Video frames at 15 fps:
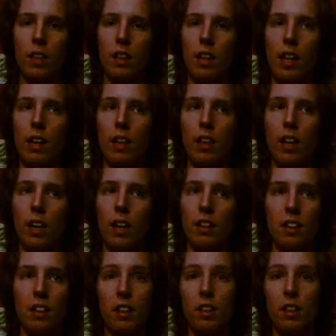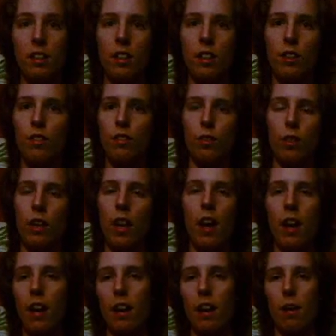like I think, therefore I
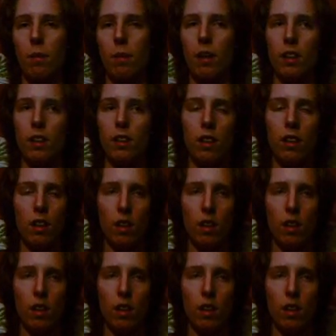am, and